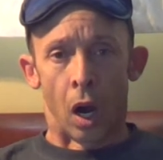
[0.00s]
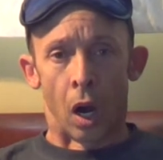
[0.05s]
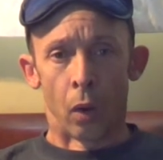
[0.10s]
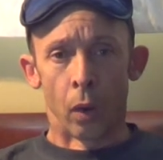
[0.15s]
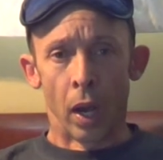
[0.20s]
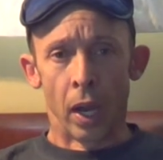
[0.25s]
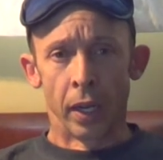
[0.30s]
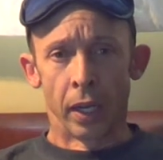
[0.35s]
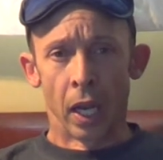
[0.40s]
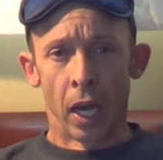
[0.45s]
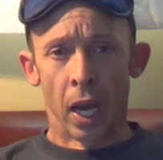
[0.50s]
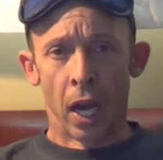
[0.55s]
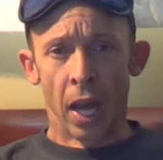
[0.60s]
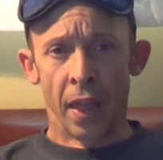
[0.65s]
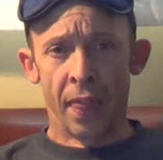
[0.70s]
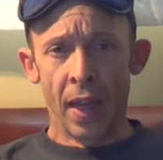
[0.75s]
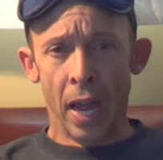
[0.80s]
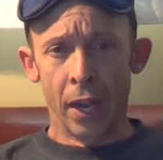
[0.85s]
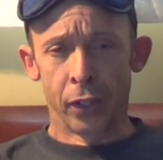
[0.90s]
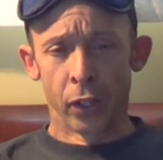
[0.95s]
Alright,
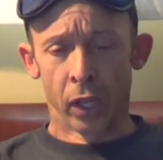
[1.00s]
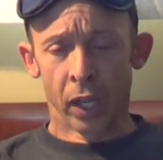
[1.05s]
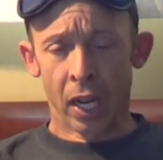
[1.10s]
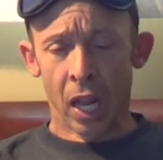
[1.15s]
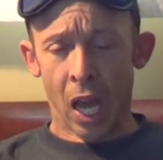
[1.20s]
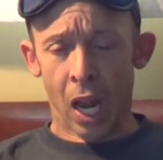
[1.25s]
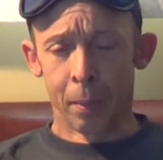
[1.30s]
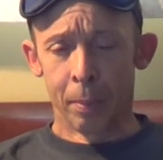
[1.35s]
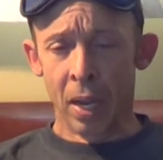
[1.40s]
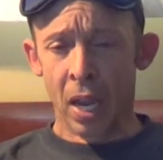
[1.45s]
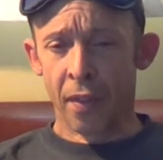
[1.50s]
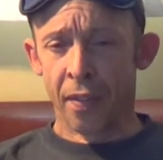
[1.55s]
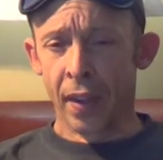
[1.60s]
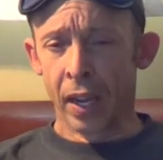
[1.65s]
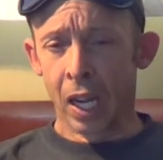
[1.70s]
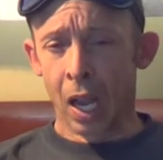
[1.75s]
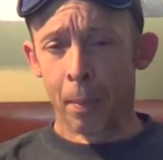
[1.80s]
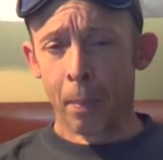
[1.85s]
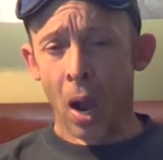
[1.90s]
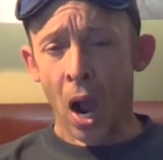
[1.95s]
that took it out of me. I
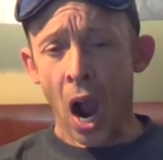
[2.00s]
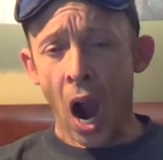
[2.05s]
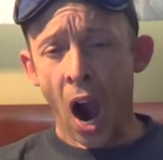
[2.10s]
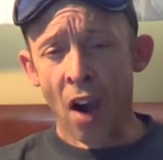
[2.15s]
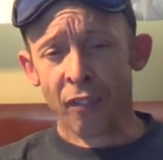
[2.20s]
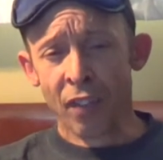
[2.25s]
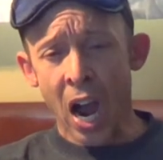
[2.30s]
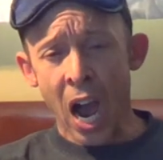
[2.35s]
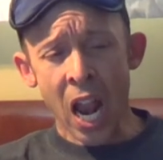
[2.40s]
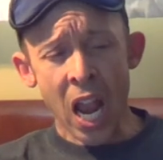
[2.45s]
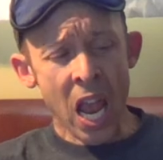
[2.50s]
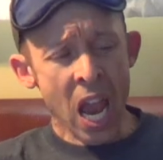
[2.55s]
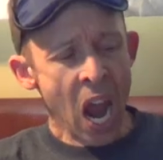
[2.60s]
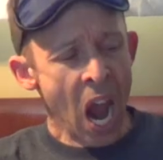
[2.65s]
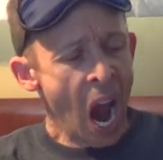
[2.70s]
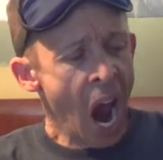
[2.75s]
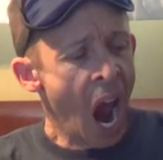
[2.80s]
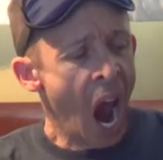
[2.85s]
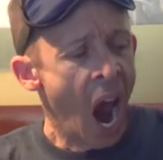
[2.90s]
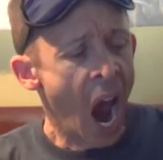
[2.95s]
think I'm
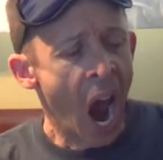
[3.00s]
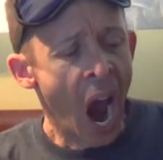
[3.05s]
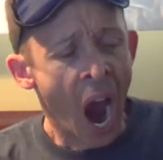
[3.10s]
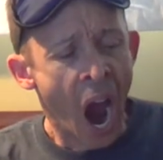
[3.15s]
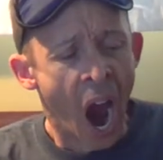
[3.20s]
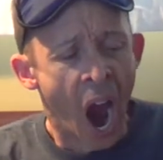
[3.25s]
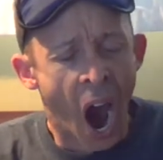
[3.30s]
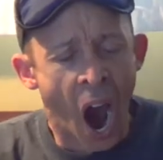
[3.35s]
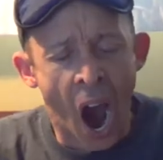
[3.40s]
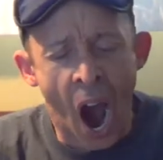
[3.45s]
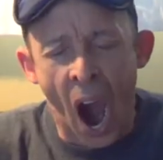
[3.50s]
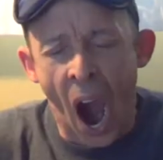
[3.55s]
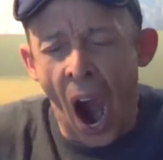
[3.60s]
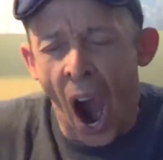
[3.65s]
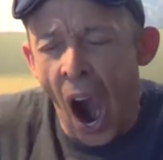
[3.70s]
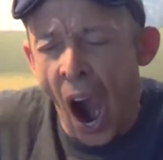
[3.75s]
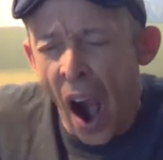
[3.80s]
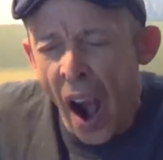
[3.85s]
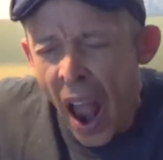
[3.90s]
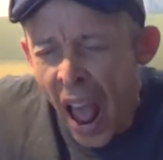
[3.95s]
finally
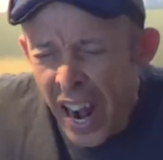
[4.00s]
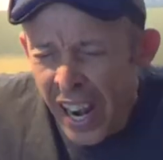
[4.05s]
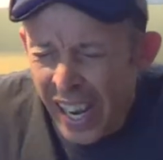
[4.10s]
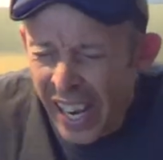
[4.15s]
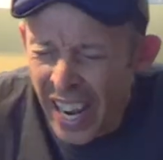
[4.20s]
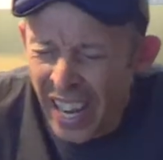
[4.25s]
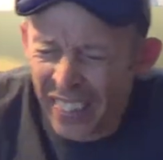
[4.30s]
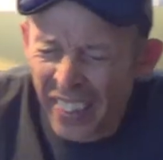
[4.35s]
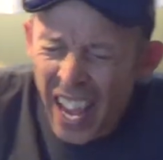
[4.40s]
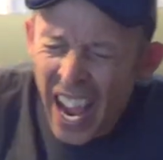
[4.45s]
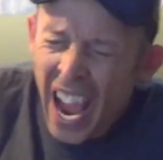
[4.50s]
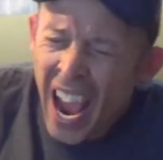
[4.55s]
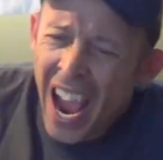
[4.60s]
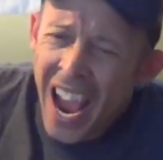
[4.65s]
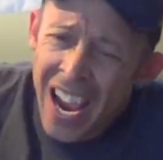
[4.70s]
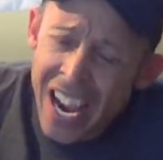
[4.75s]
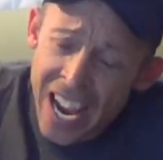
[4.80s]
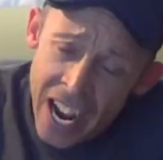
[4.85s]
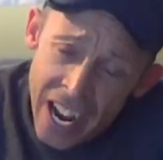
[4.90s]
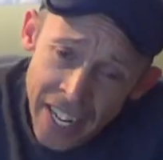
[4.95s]
ready to hit the
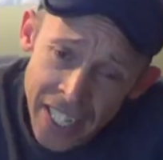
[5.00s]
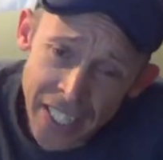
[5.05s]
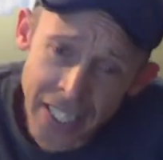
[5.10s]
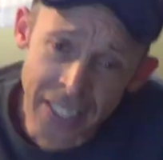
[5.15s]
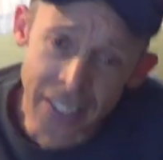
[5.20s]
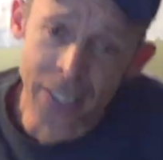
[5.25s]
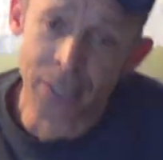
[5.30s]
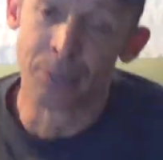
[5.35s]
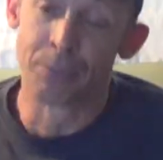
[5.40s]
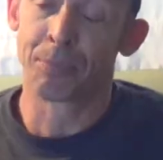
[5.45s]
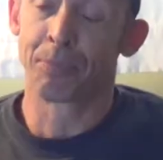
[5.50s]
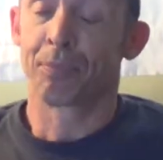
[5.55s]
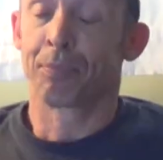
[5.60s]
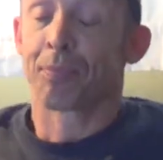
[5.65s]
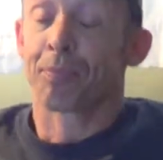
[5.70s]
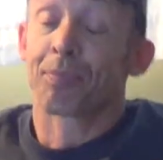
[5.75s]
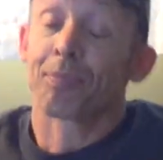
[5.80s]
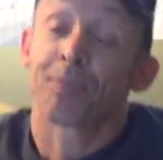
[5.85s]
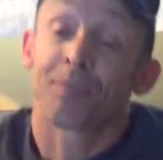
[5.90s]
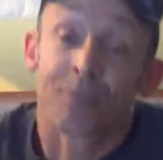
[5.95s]
hay
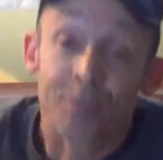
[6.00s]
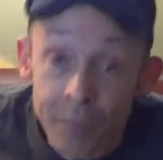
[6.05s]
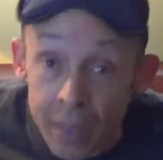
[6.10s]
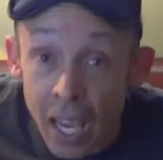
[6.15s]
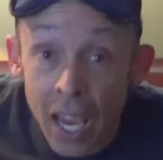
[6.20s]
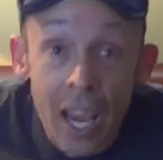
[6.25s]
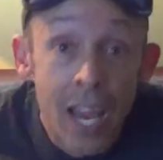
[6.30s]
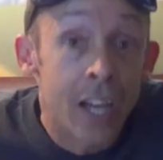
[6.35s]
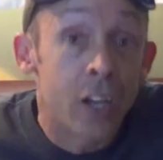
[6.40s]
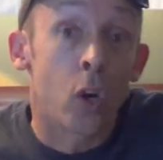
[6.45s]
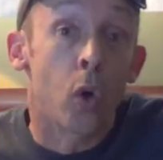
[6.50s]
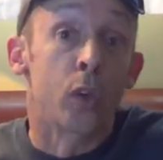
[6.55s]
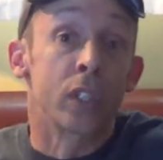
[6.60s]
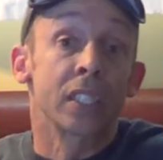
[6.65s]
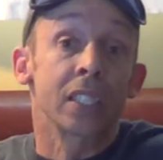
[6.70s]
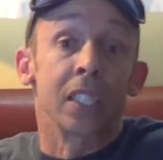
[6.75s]
and go to